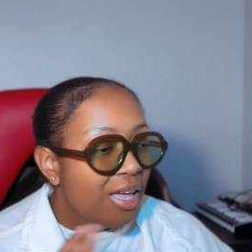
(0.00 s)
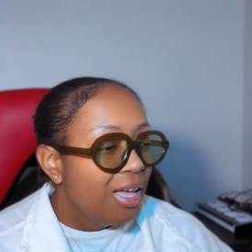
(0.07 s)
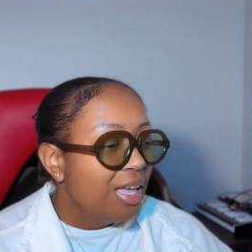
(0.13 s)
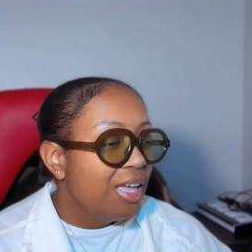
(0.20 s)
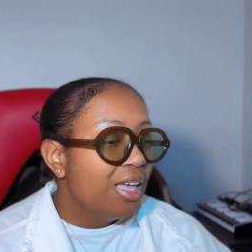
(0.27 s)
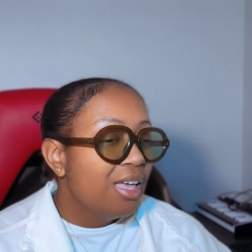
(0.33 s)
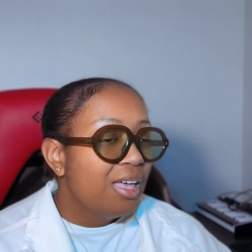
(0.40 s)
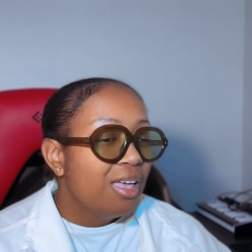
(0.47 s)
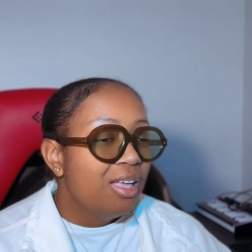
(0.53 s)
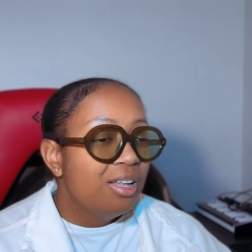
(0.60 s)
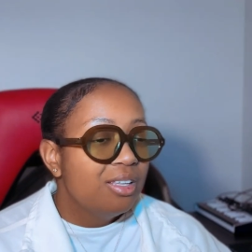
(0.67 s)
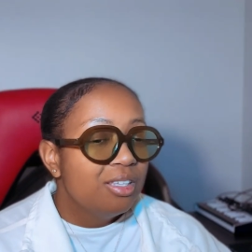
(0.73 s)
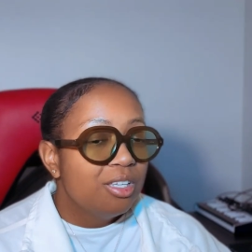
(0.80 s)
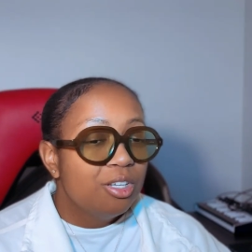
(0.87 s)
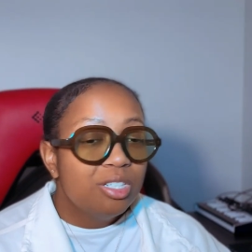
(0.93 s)

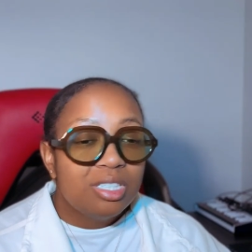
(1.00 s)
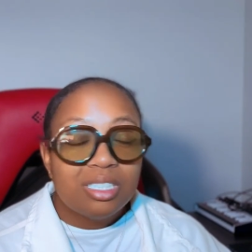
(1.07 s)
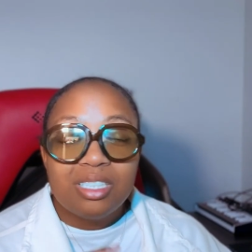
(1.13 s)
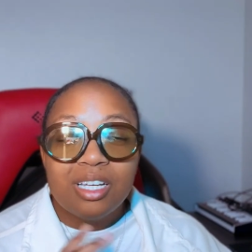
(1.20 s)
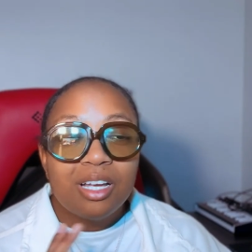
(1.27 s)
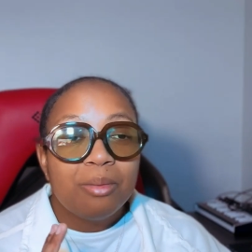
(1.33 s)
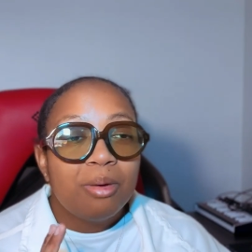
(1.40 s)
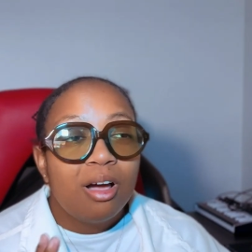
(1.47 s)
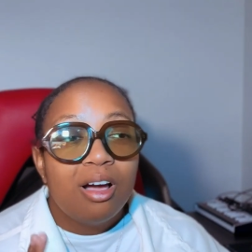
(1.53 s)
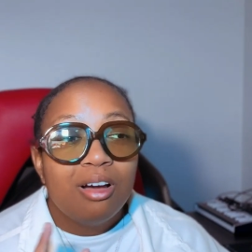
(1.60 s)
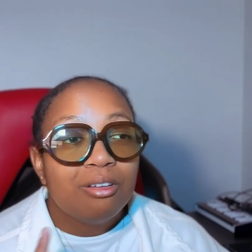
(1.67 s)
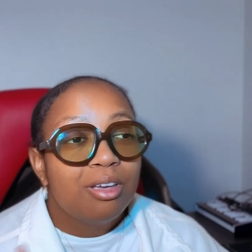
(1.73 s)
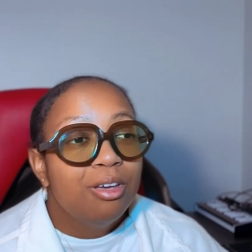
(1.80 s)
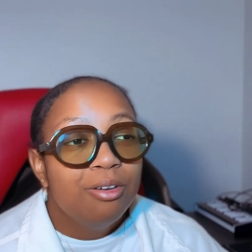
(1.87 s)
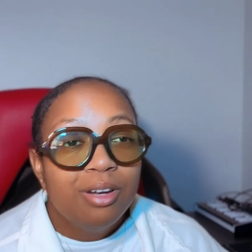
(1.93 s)
and you just thinking about how
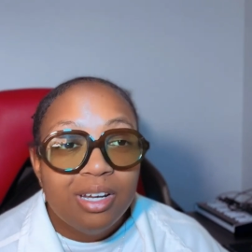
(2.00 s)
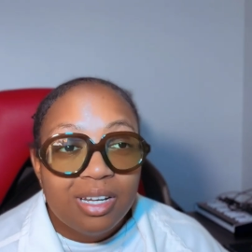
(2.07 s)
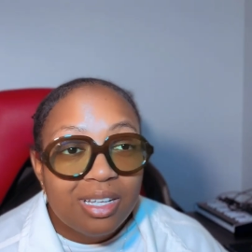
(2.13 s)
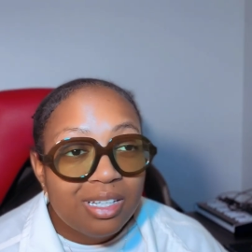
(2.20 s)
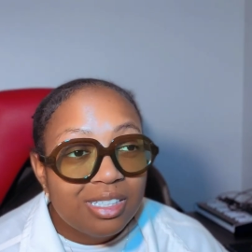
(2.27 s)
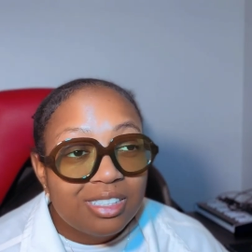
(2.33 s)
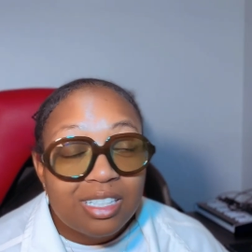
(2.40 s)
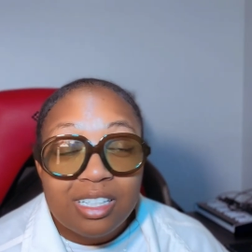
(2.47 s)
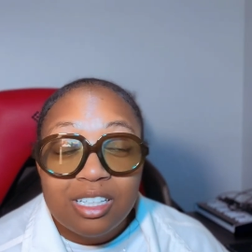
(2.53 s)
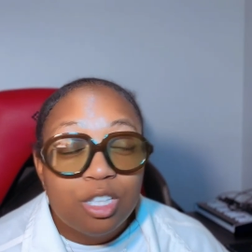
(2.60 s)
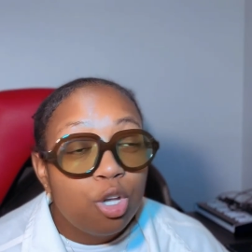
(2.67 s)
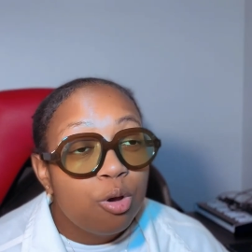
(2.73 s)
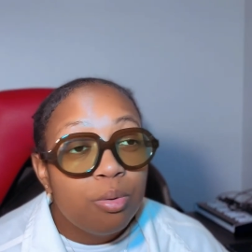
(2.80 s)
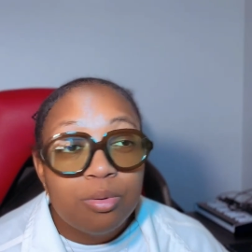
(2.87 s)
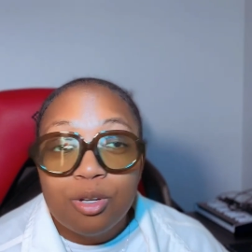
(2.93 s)
cute it is,
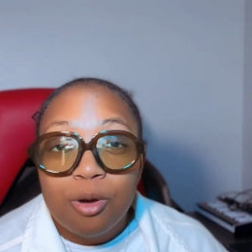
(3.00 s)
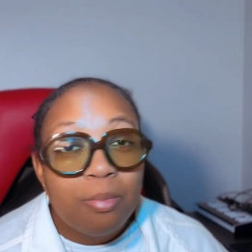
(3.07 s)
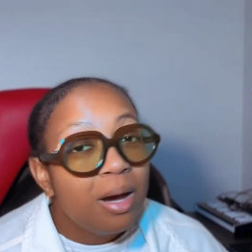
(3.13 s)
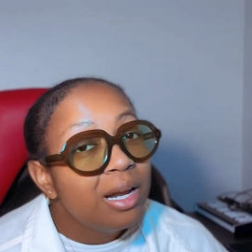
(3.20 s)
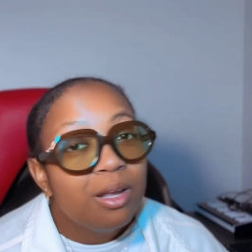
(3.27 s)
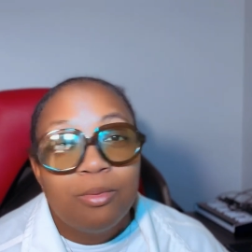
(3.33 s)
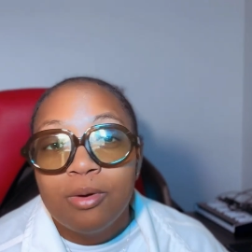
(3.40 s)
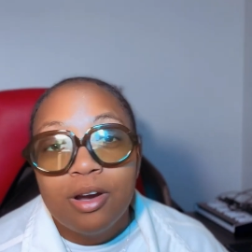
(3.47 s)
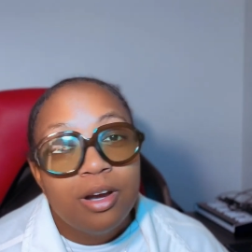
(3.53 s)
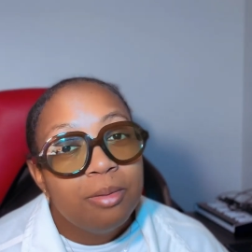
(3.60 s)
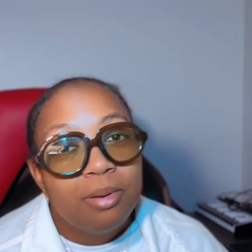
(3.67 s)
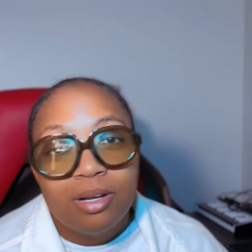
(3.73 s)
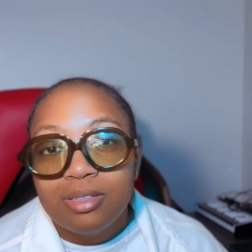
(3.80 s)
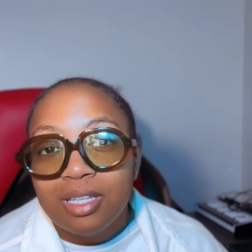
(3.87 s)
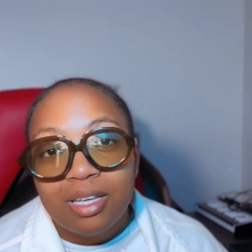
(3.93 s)
nobody worried
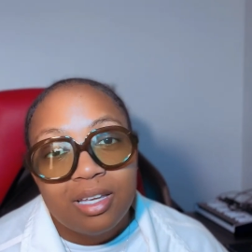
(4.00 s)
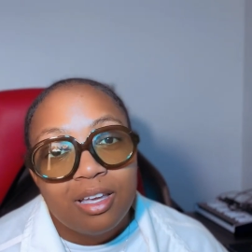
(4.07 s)
about that.